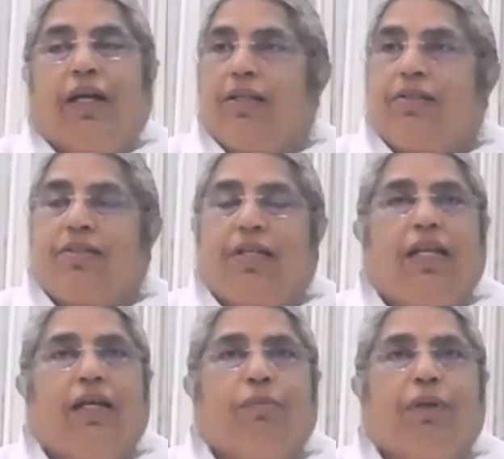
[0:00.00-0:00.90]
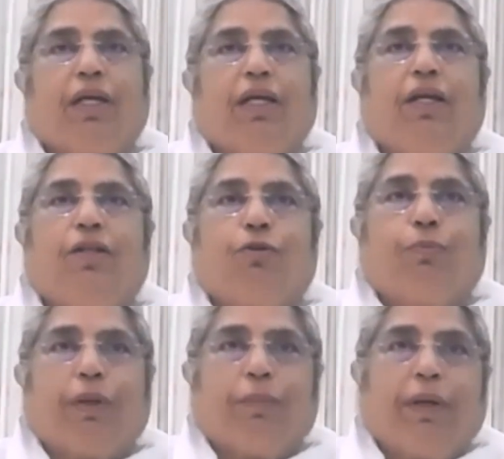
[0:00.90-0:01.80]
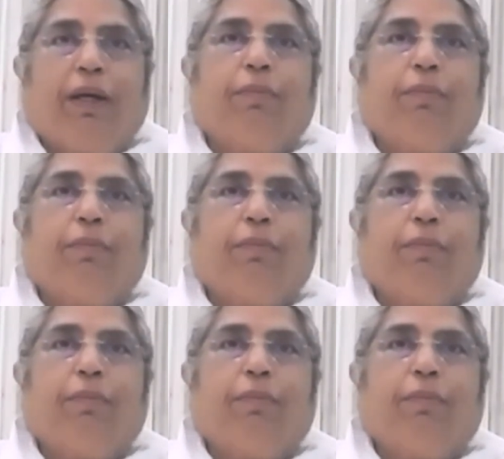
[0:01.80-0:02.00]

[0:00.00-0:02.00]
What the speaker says: is telling me to prepare